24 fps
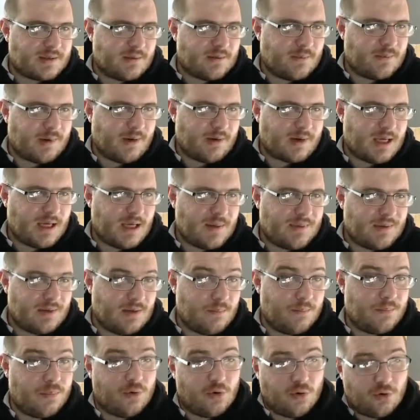We are keeping the
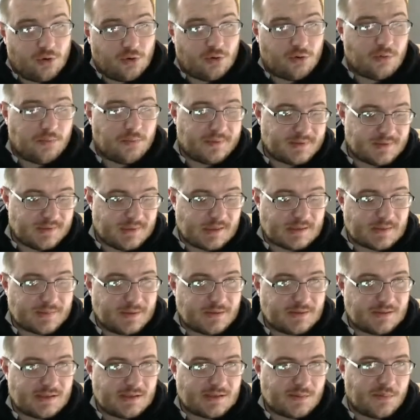ball, which I
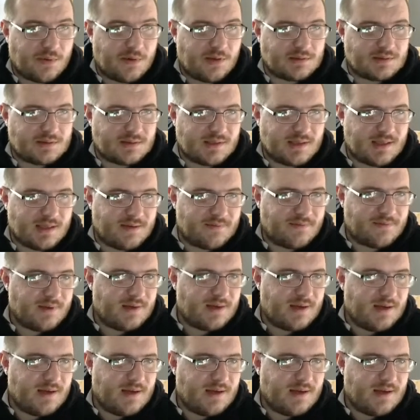suppose is a positive.